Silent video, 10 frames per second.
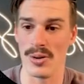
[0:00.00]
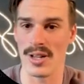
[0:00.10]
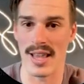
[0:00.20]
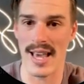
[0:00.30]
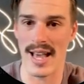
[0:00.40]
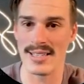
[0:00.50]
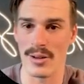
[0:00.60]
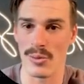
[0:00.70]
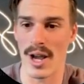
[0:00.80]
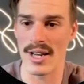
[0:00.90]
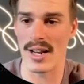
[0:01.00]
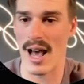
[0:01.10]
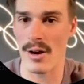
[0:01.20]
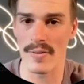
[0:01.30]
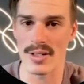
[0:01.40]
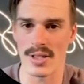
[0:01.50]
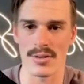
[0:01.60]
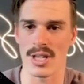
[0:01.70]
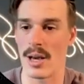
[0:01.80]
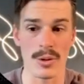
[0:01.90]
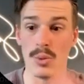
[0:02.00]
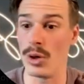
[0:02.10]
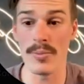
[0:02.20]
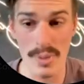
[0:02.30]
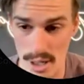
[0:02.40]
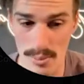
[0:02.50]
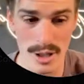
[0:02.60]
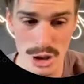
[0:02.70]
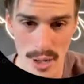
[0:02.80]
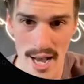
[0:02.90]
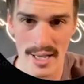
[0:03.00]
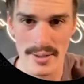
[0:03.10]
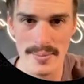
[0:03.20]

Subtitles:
and they had to write it out every single time, you wouldn't be able to track it.